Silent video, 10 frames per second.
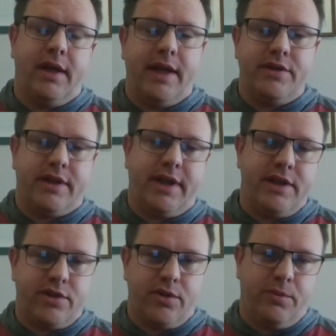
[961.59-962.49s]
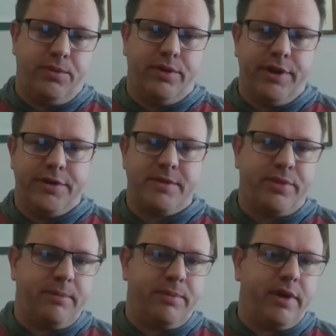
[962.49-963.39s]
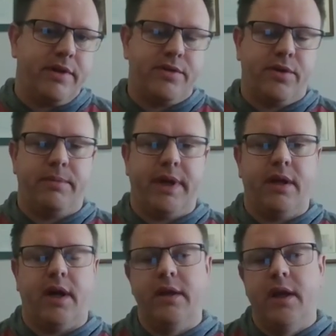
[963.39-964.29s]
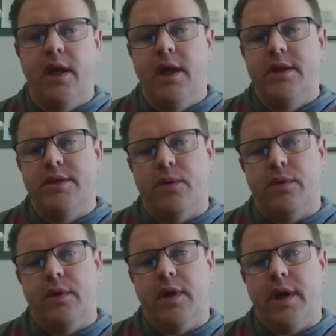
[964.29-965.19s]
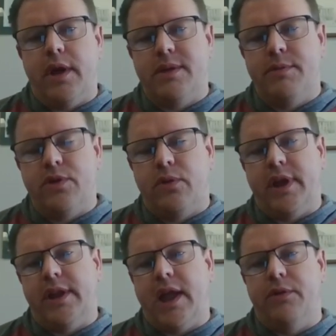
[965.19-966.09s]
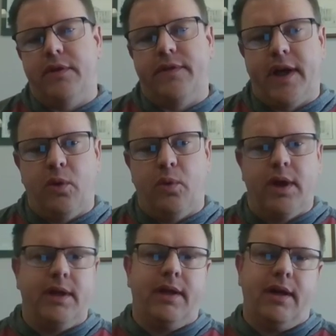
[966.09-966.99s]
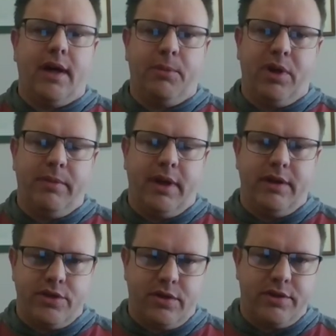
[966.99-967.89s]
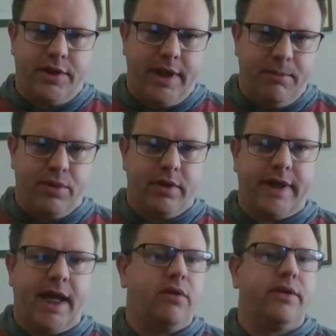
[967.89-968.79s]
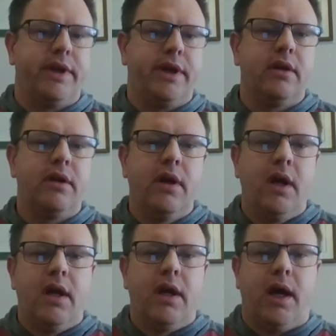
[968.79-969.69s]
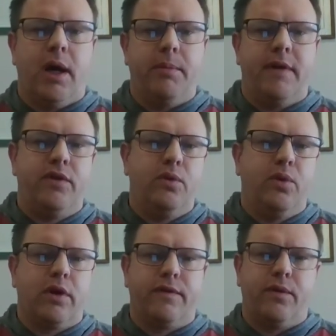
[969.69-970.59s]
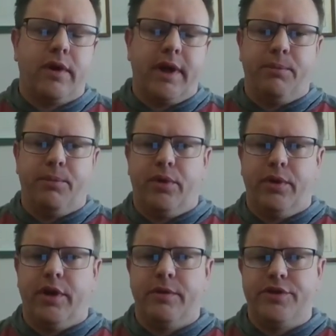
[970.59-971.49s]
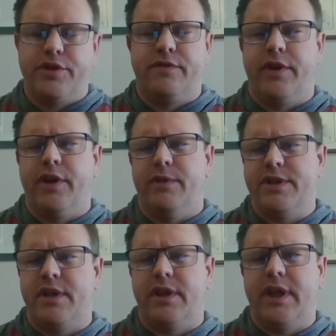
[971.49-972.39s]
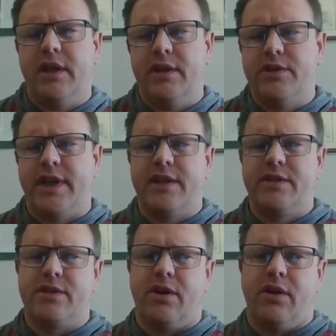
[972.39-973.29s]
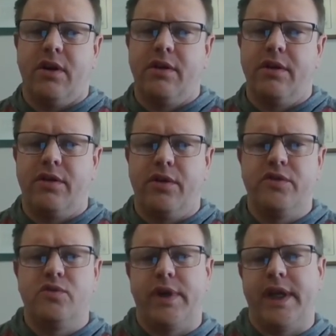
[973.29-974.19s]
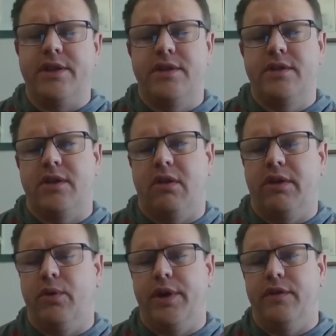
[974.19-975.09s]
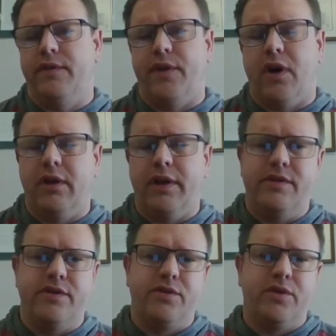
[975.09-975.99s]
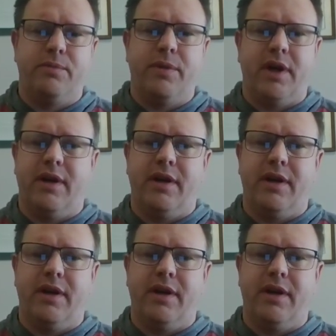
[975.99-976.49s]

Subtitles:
an educational employer's break periods, or it may not. So someone's only allowed to file one unemployment insurance claim per calendar year. If you worked for an employer just very recently, chances are those wages aren't going to fall into